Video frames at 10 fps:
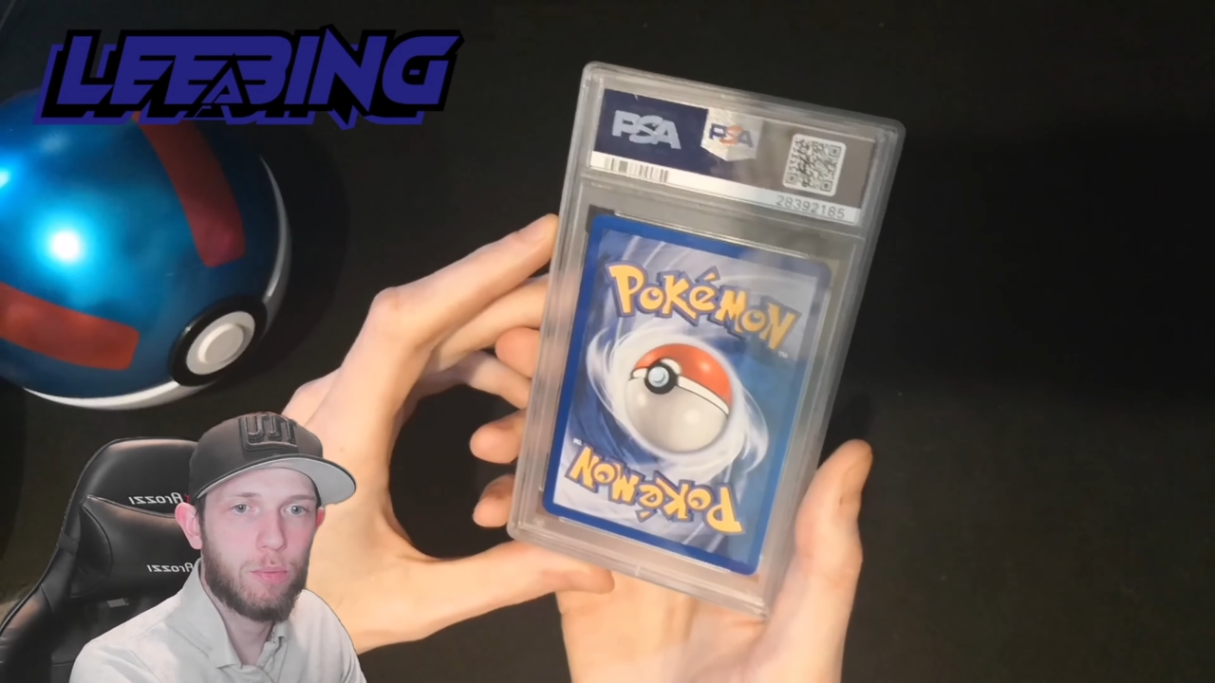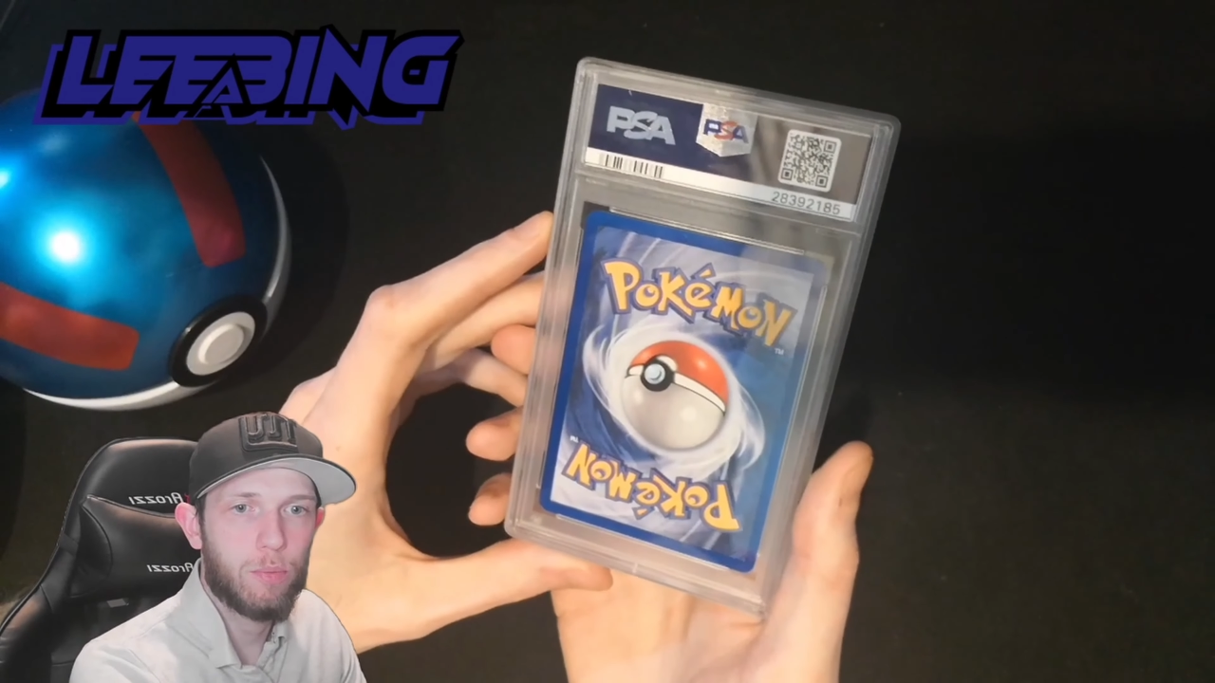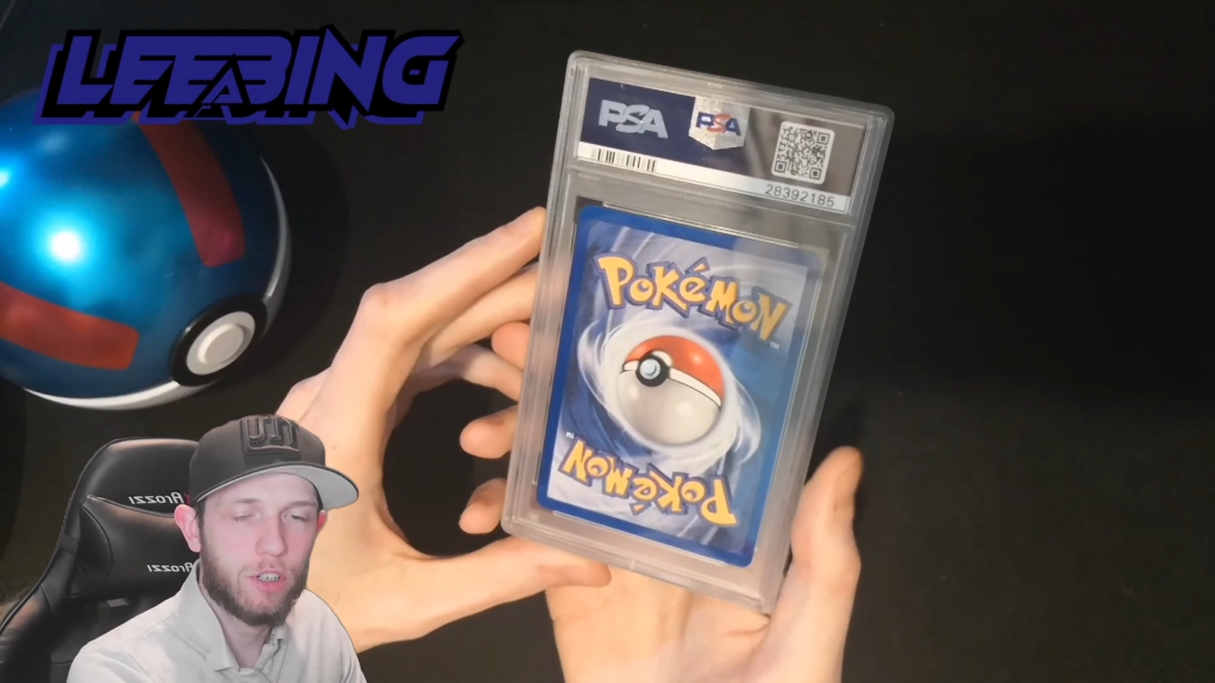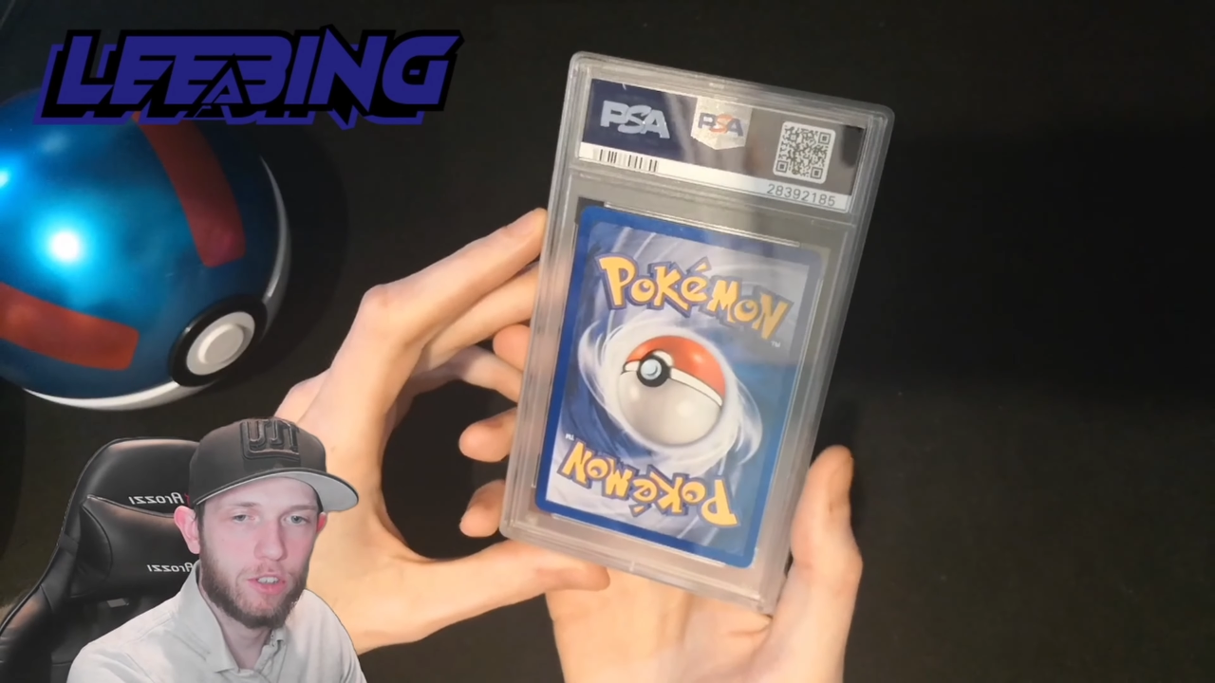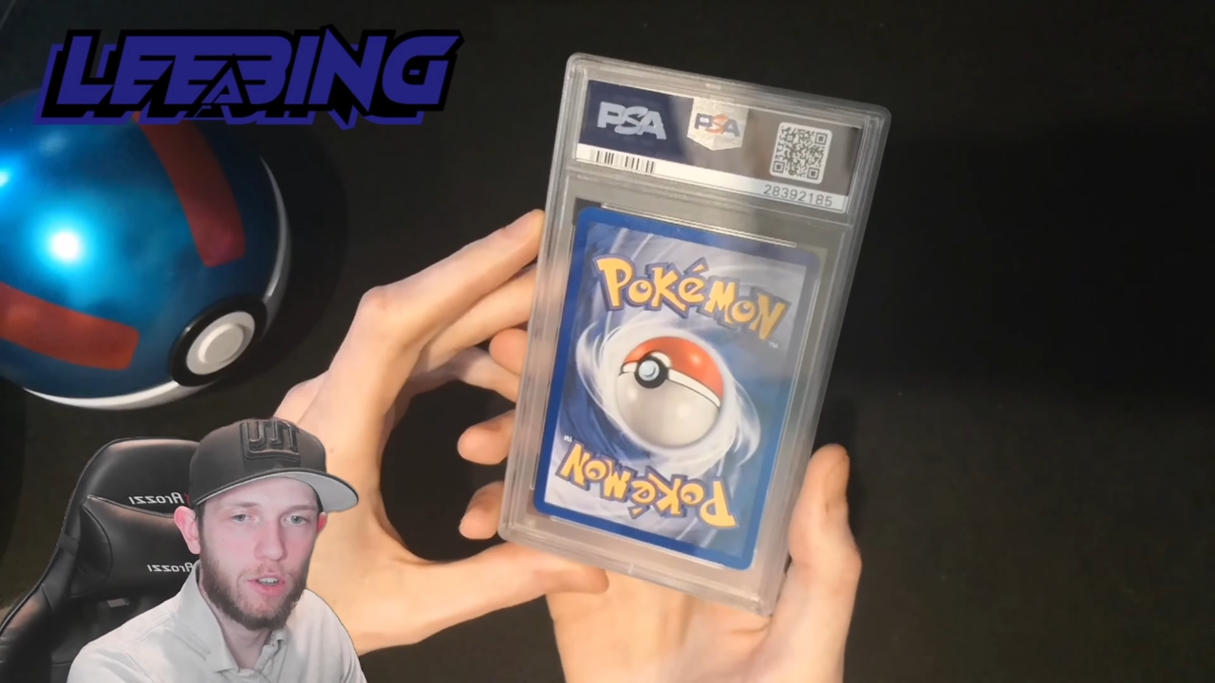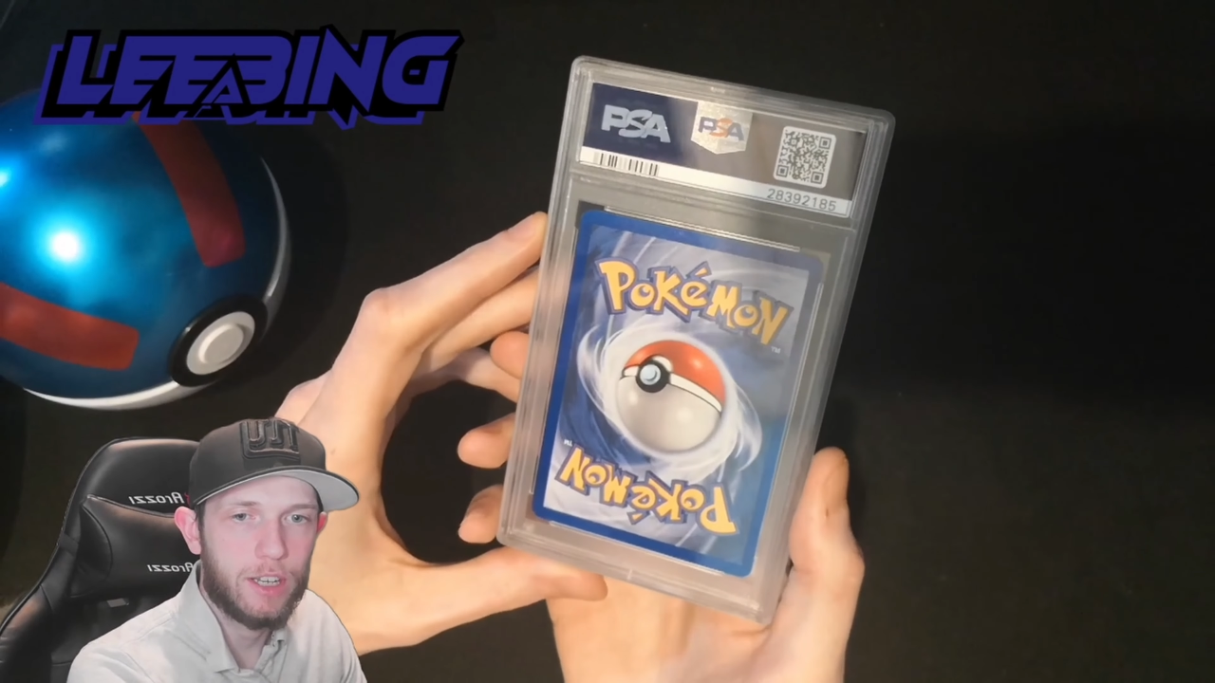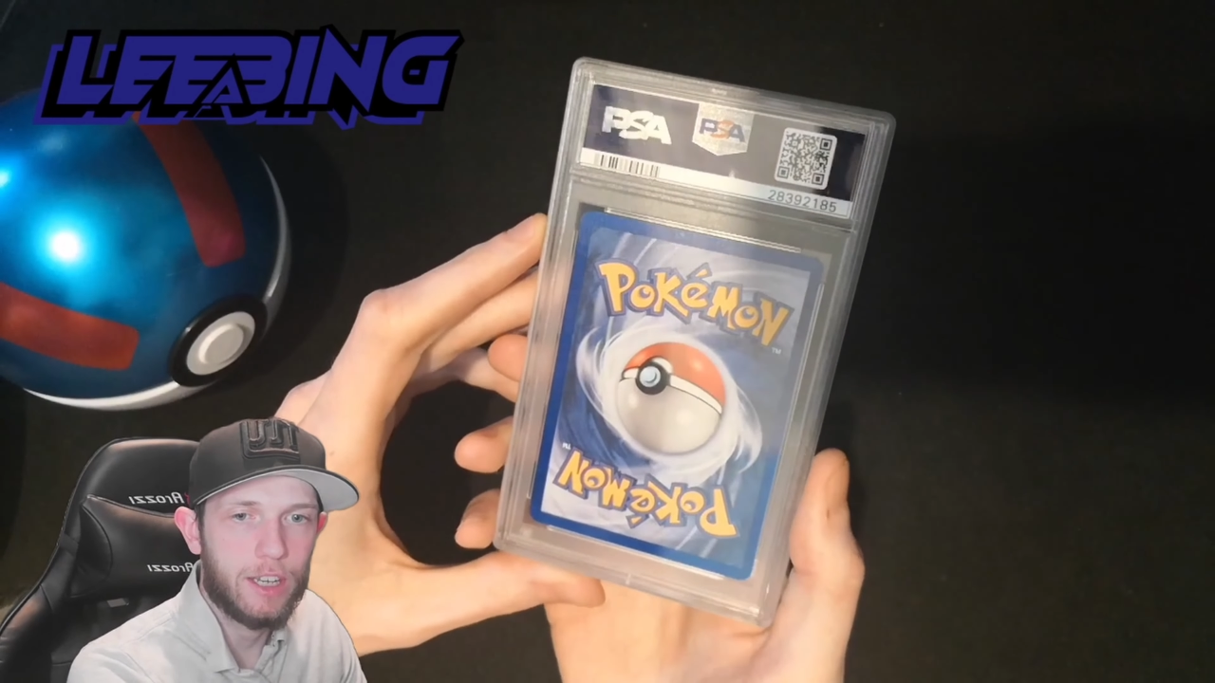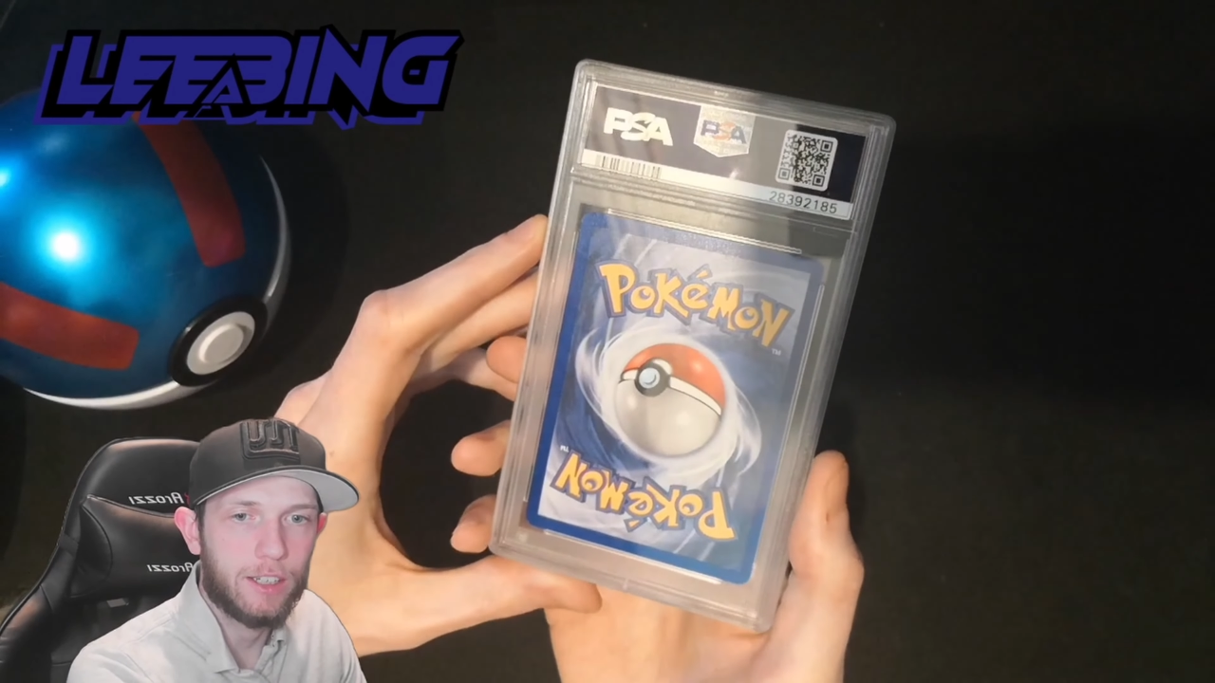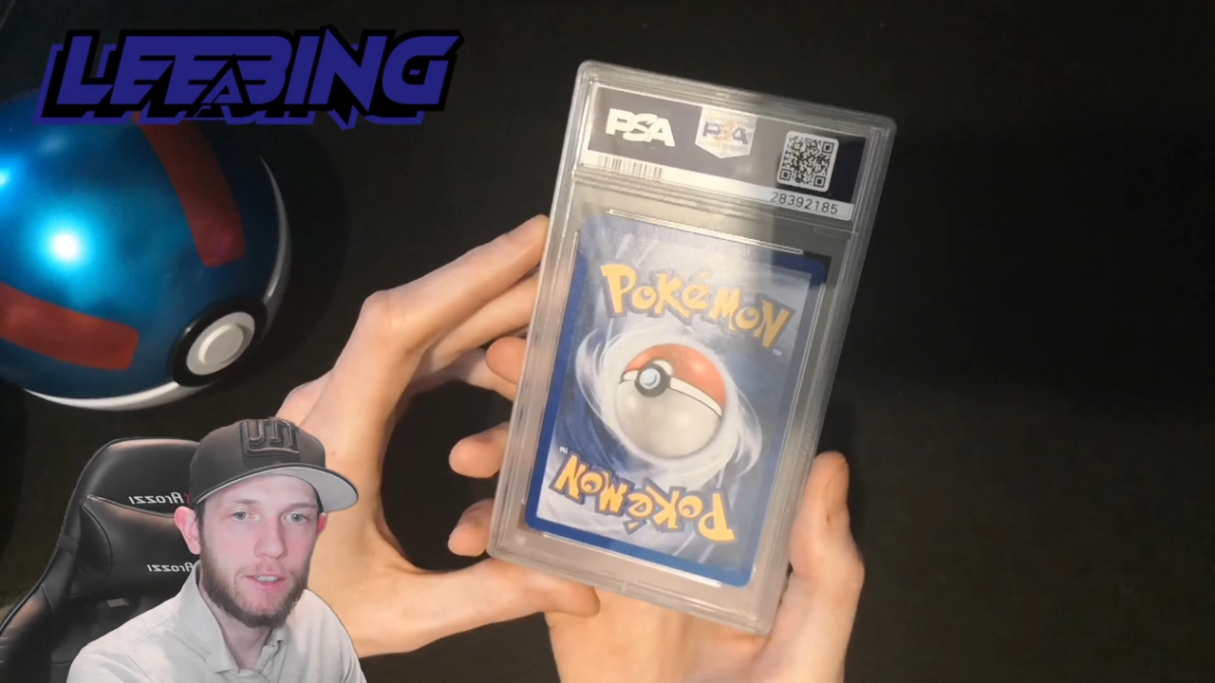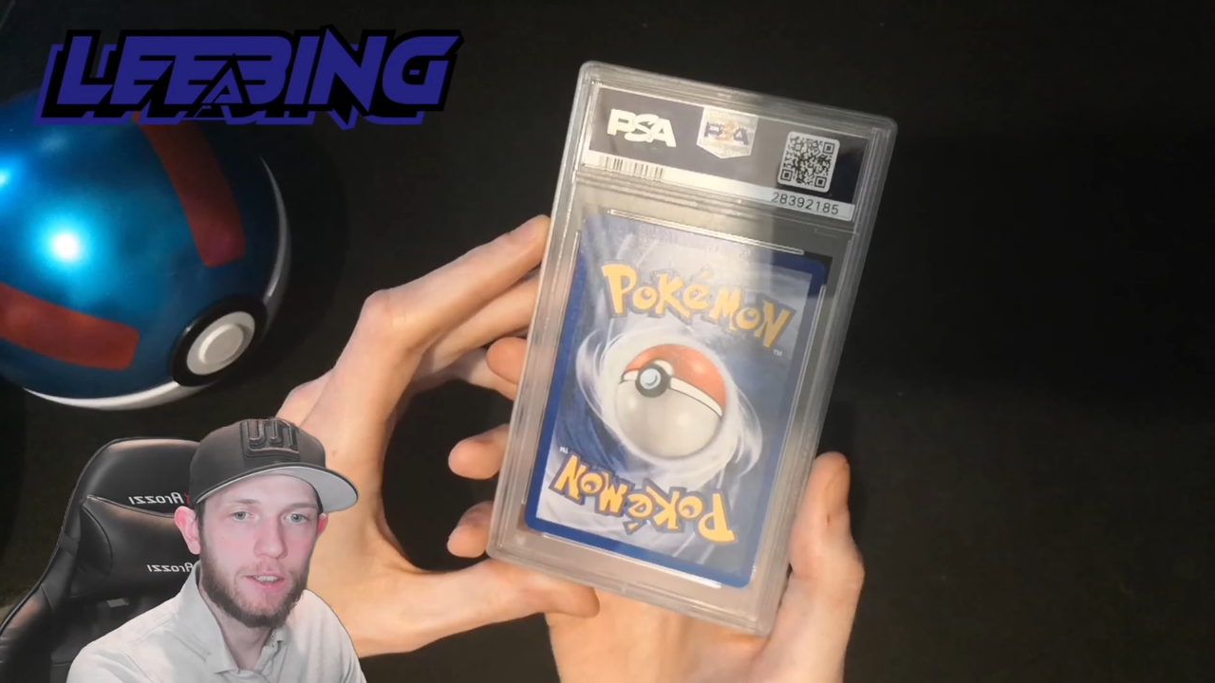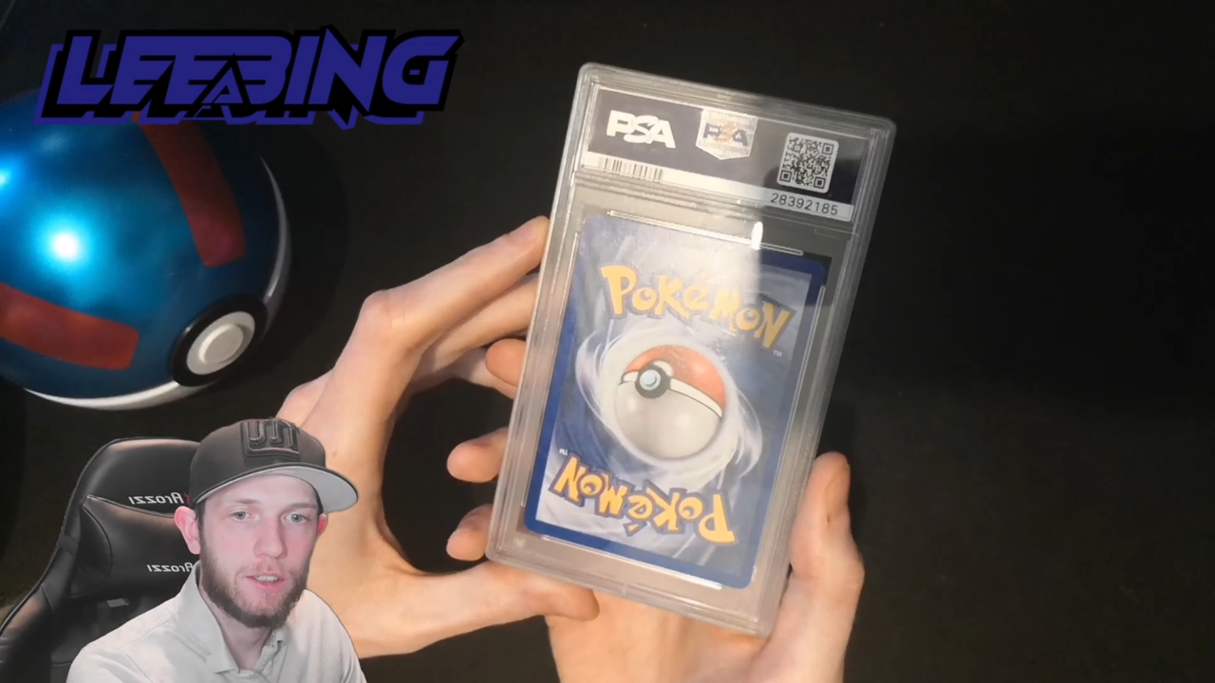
exciting.